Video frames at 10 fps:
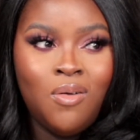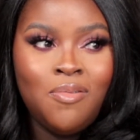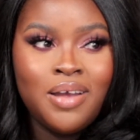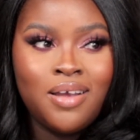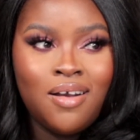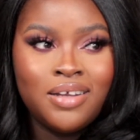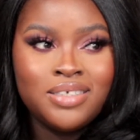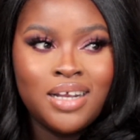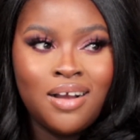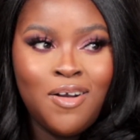oh my
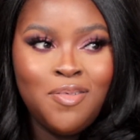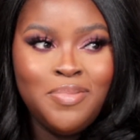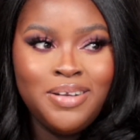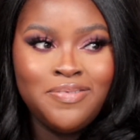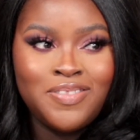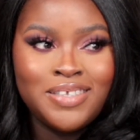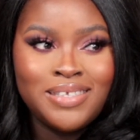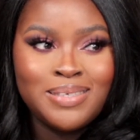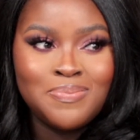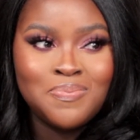gosh, I can't believe this is